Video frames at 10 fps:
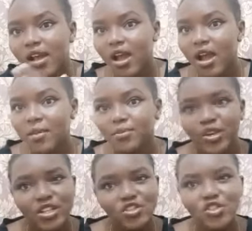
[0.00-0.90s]
i'm
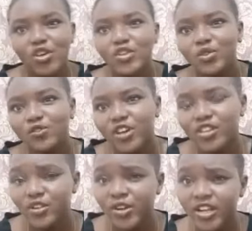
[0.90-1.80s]
pretty sure you'll find
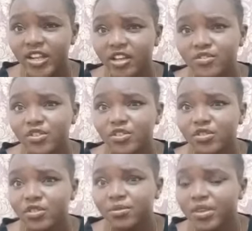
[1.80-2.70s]
the right guy for you
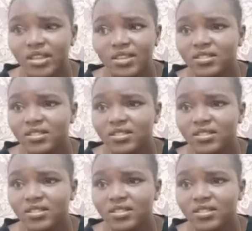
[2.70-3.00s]
because